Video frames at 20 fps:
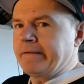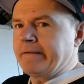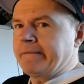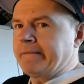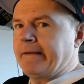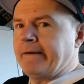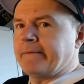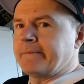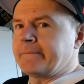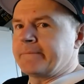
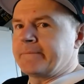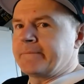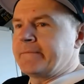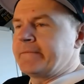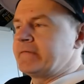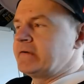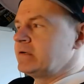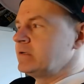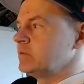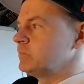Now,
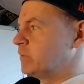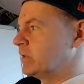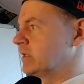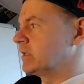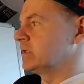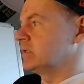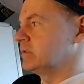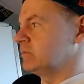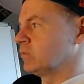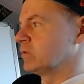but
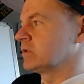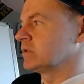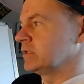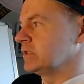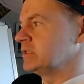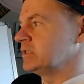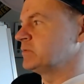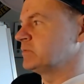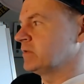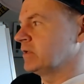it, we're at
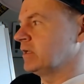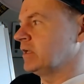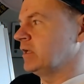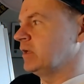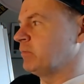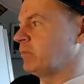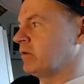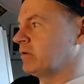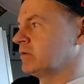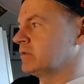least thinking
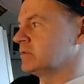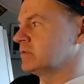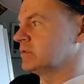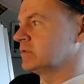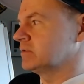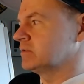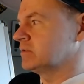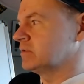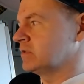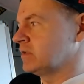about it.
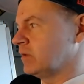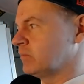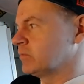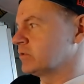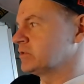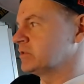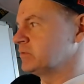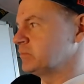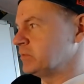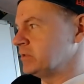The the
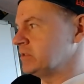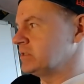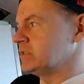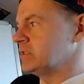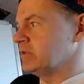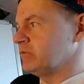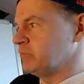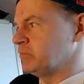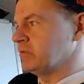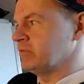numbers in B C
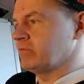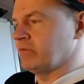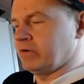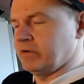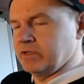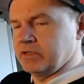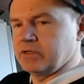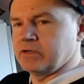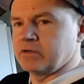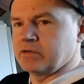have been
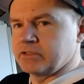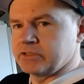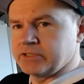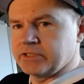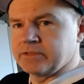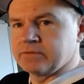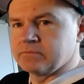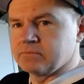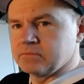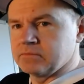very
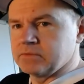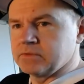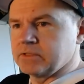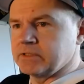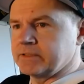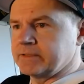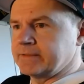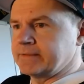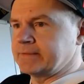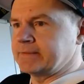encouraging,
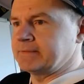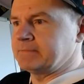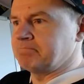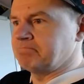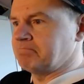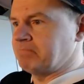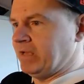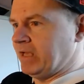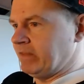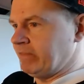
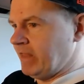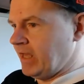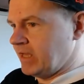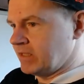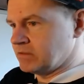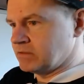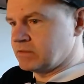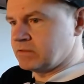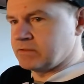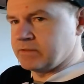um, and
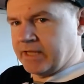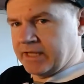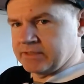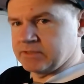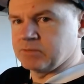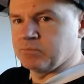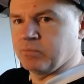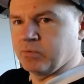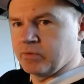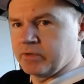that's that's
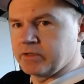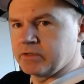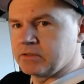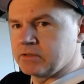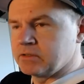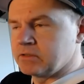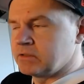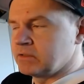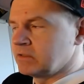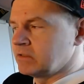important.
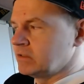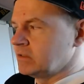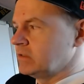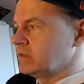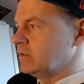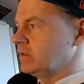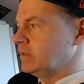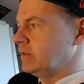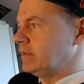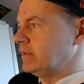
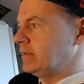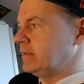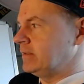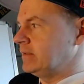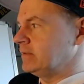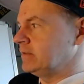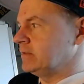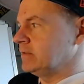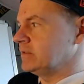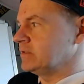
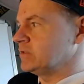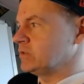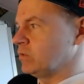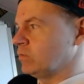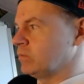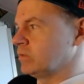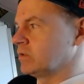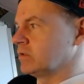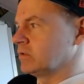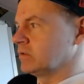And uh, so
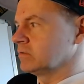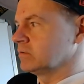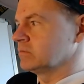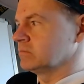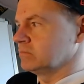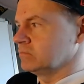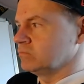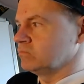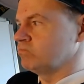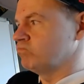we're
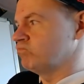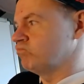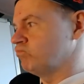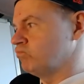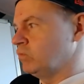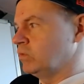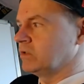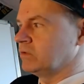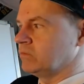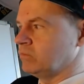
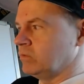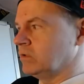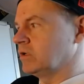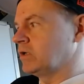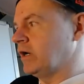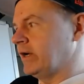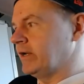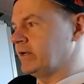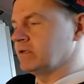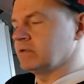we're we're
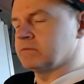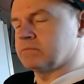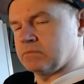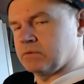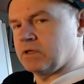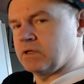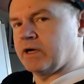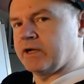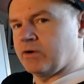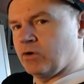kind of we're
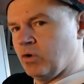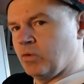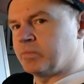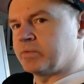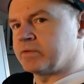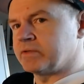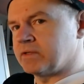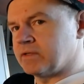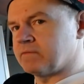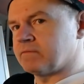kind of
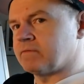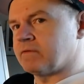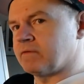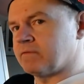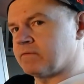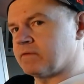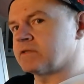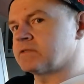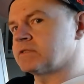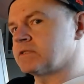hoping that the
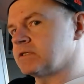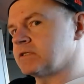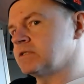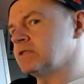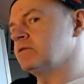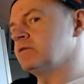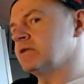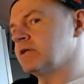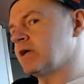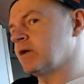things
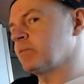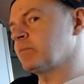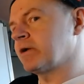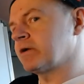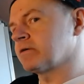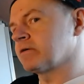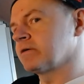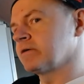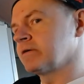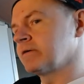continue to get
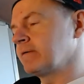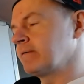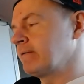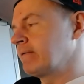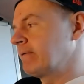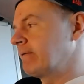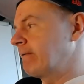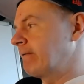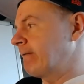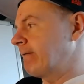better.
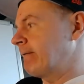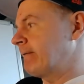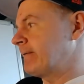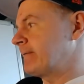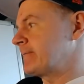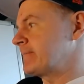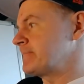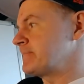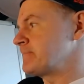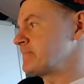
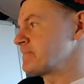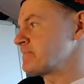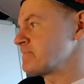Um,